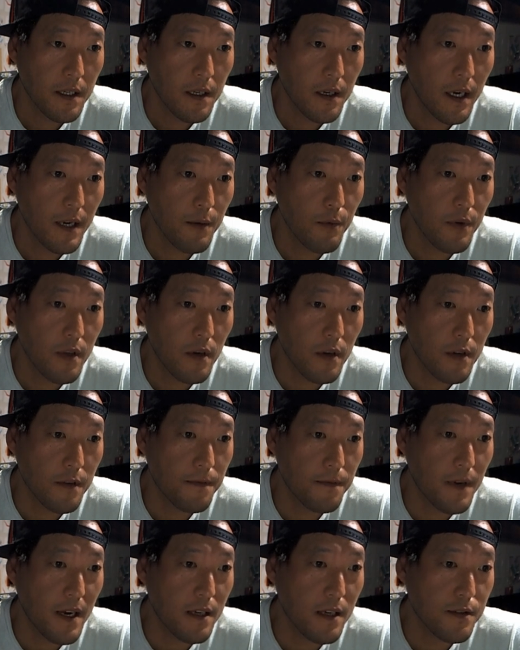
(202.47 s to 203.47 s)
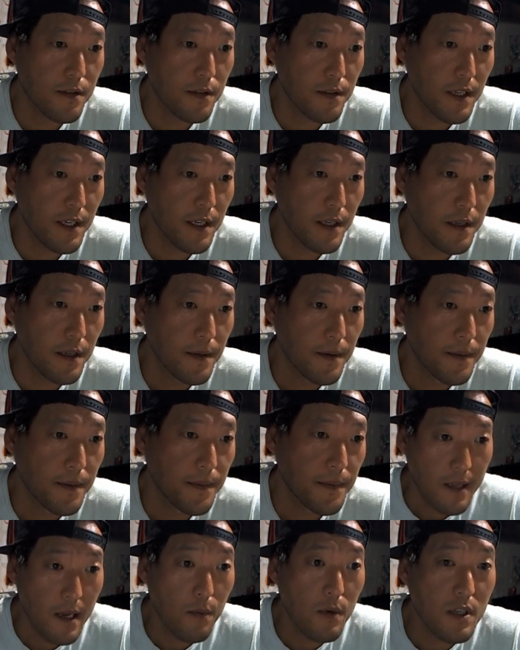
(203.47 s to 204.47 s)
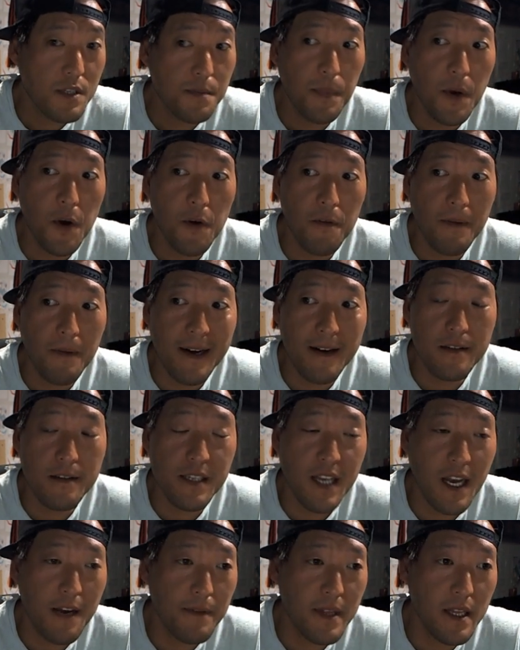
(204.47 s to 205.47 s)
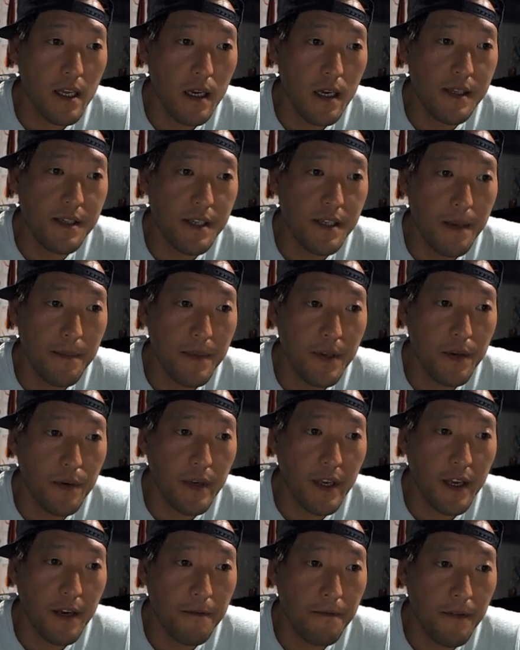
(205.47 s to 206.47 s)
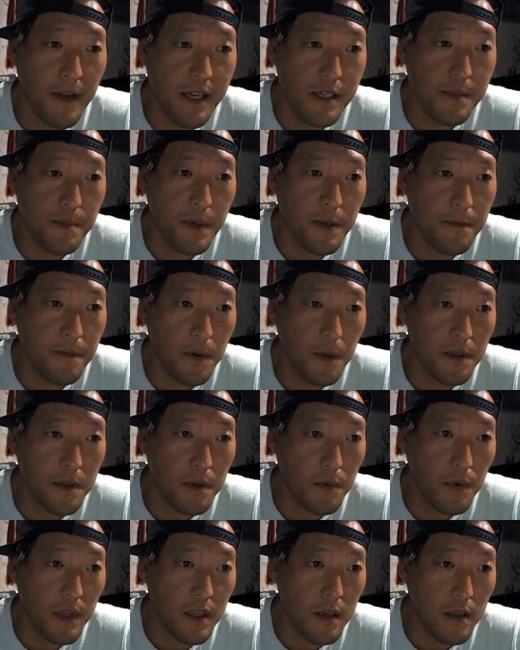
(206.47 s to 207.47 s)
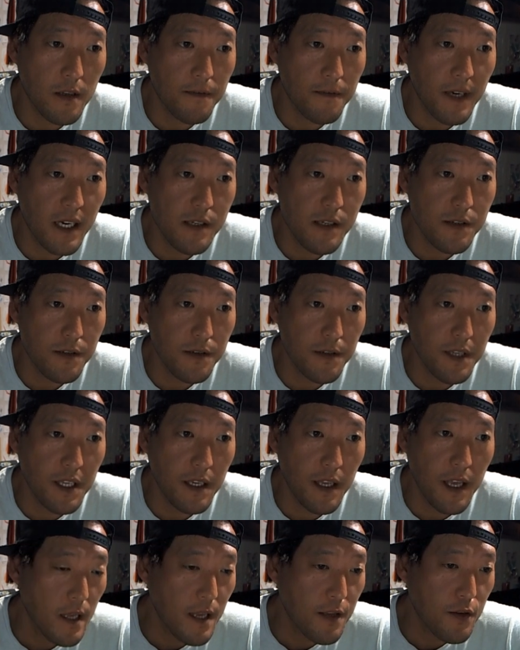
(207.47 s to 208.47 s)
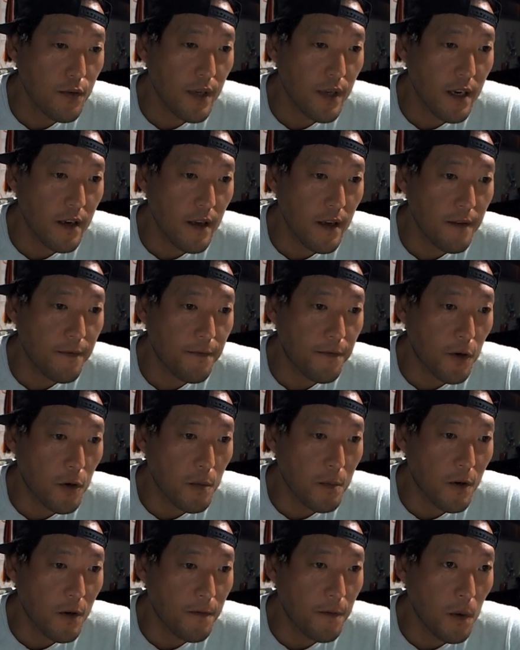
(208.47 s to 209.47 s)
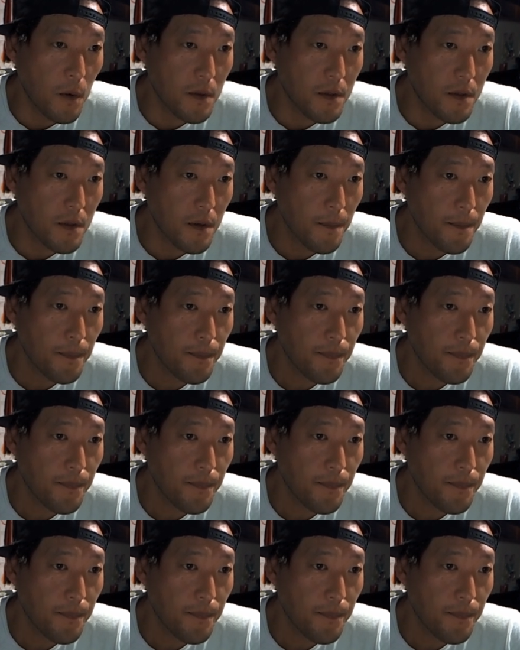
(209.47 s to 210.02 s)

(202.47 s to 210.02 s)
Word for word: right, with all the files you need. Now, once both files have an unzipped, you'll get a fastboot folder with all the files you need, and you'll get a firmware folder.